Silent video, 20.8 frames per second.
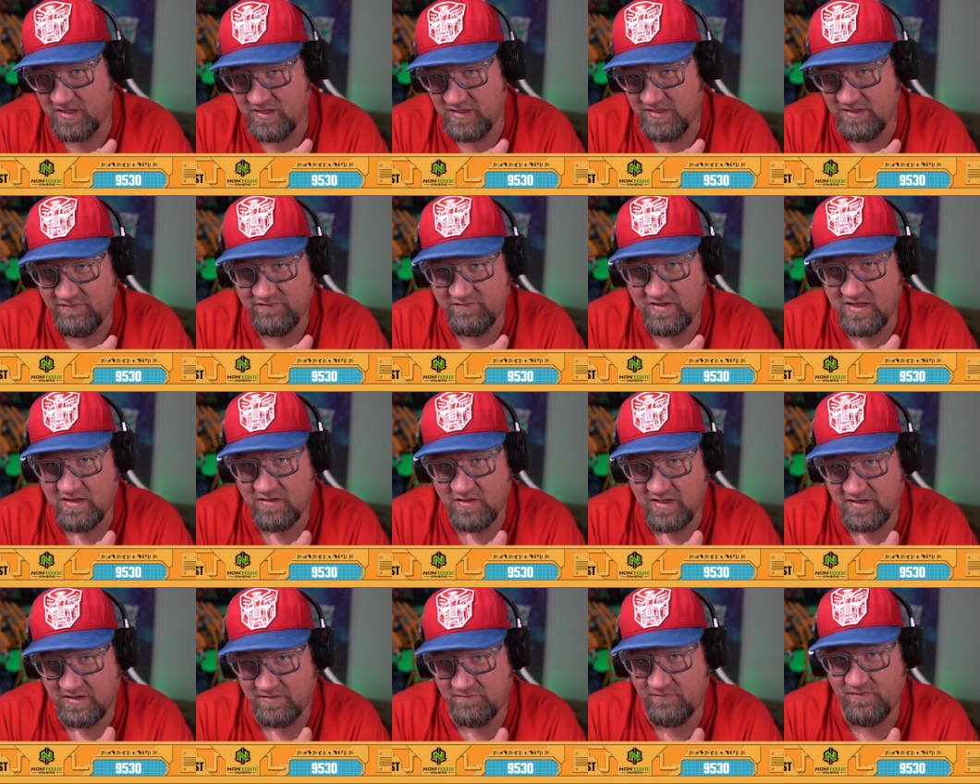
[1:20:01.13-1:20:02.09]
and he's got
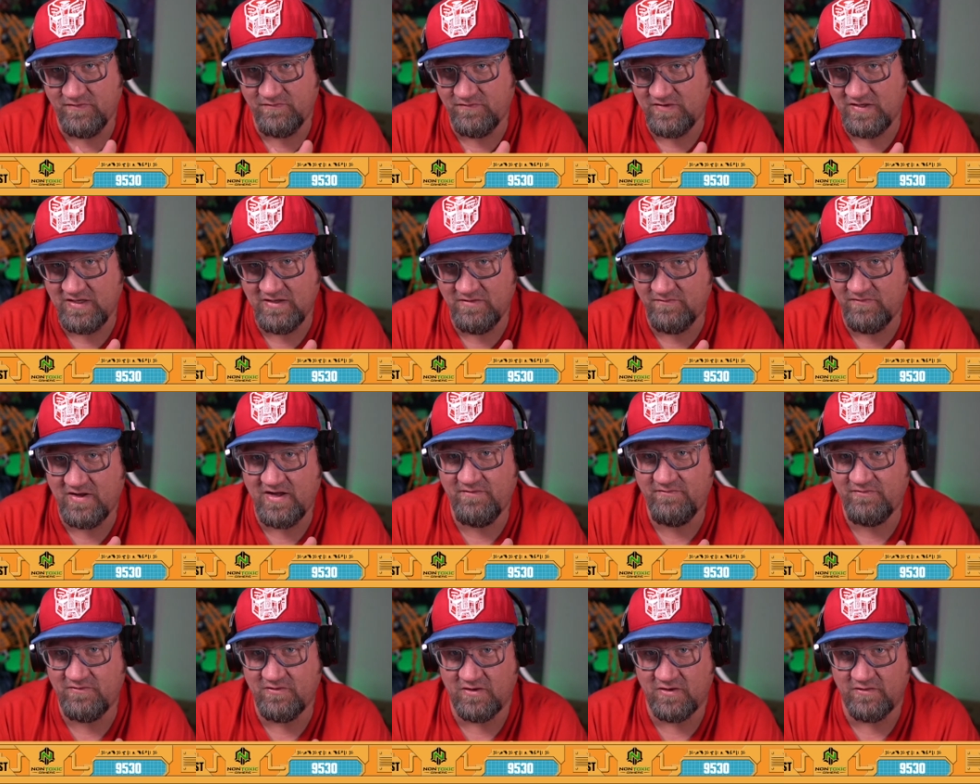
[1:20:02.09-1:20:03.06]
like 15
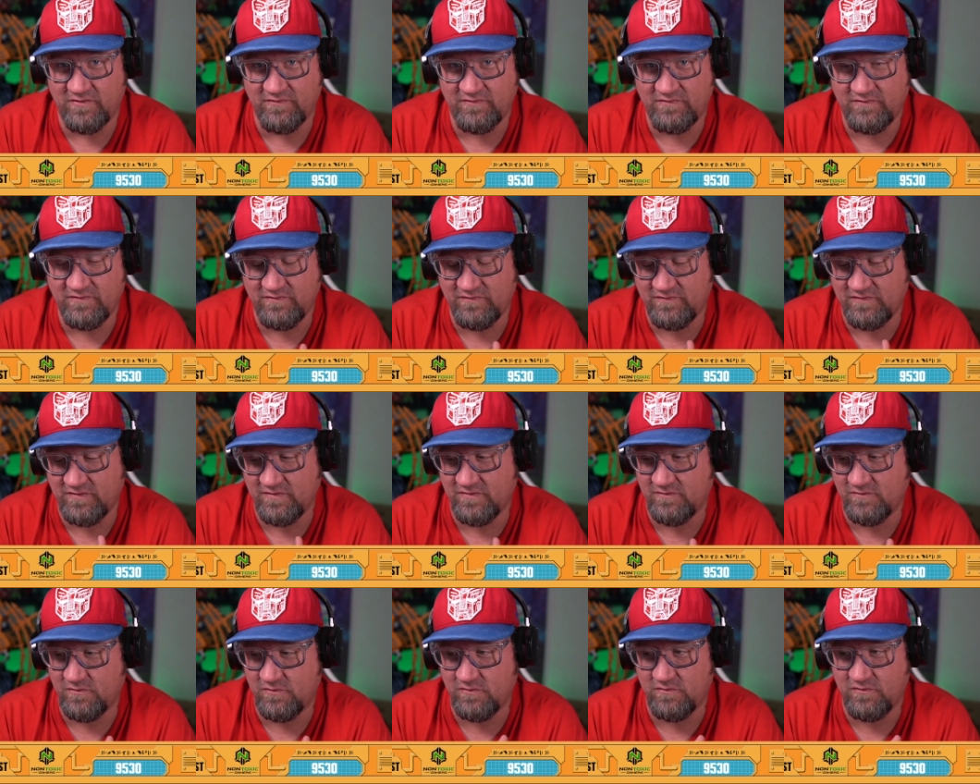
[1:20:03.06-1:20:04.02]
5-stars, so,
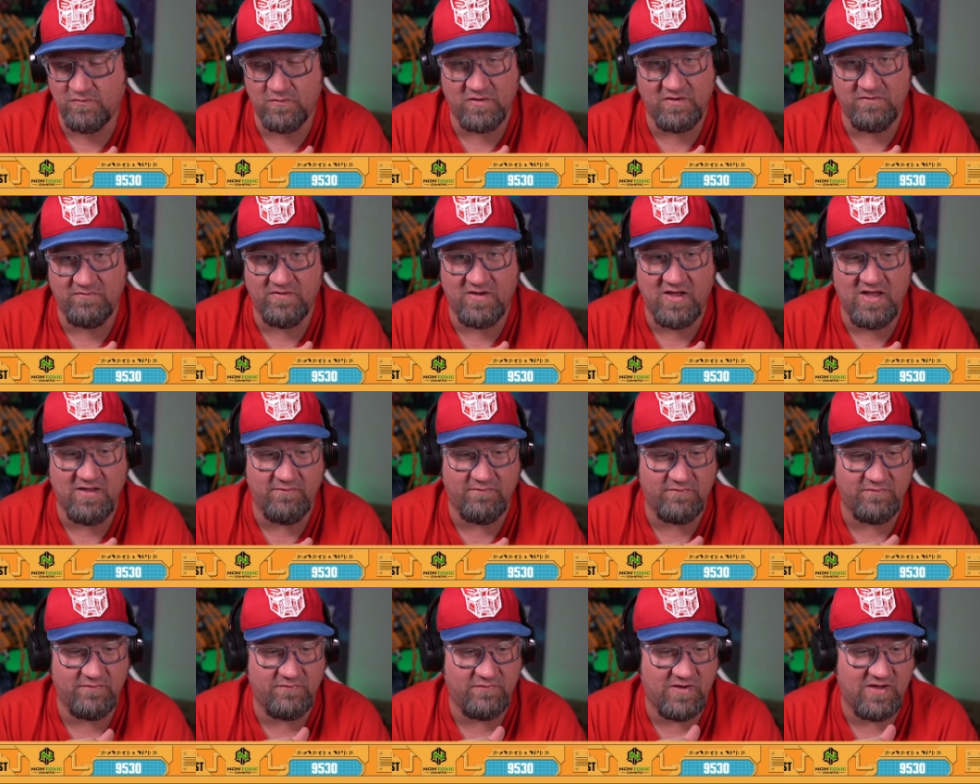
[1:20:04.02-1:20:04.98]
or 25
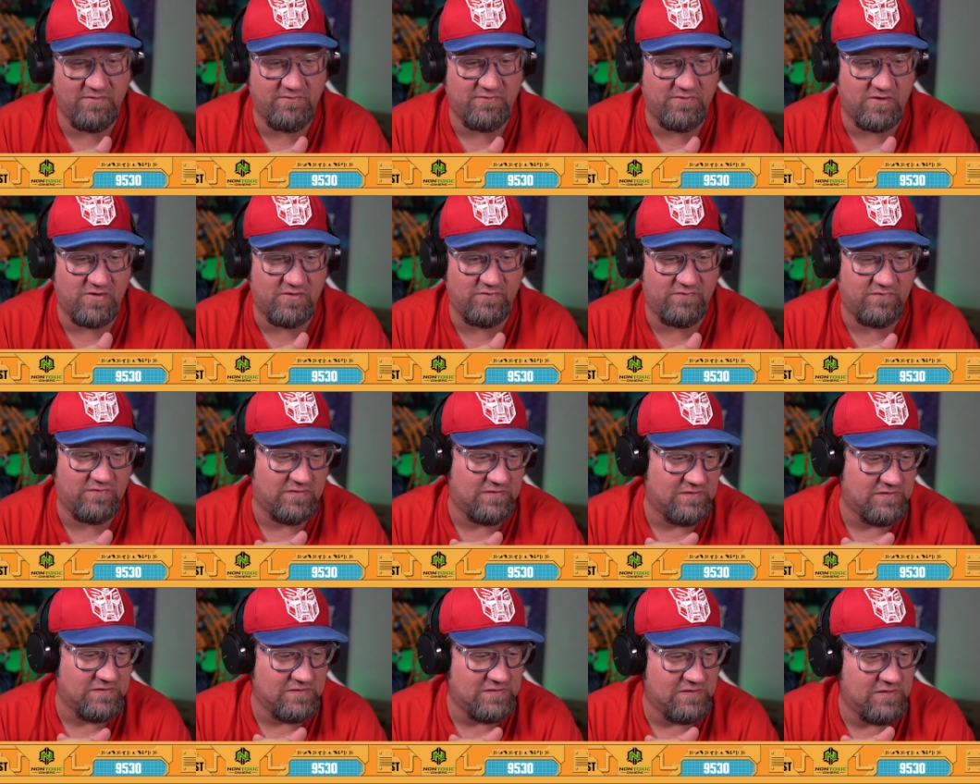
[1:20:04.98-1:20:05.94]
5-stars.
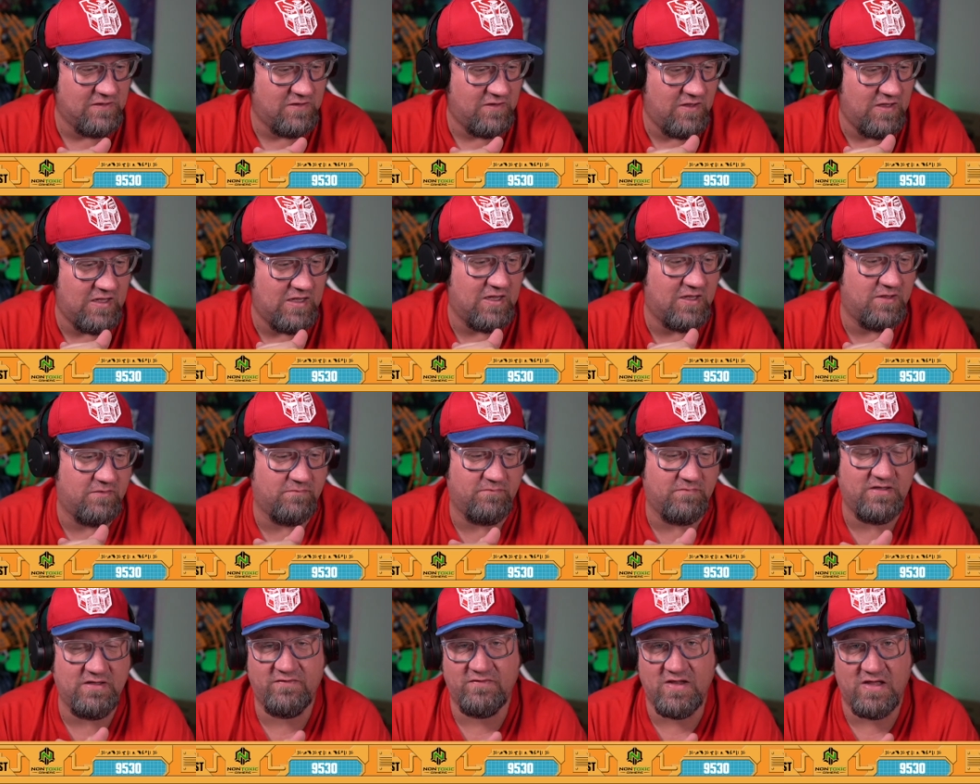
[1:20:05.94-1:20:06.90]

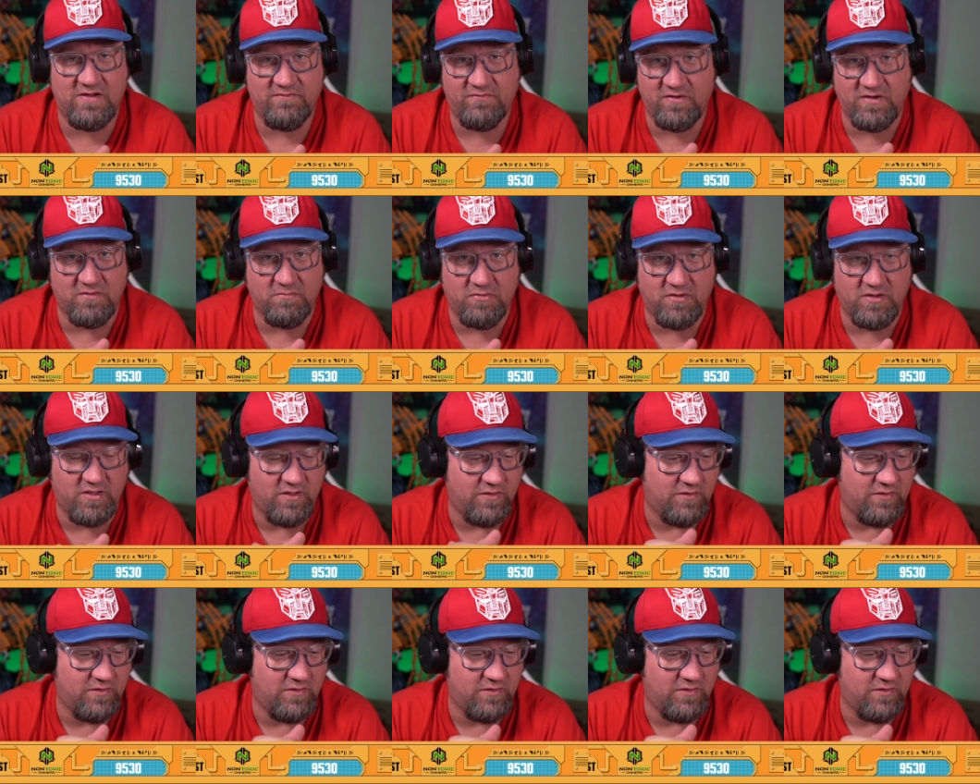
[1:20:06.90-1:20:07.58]
He's not free to play.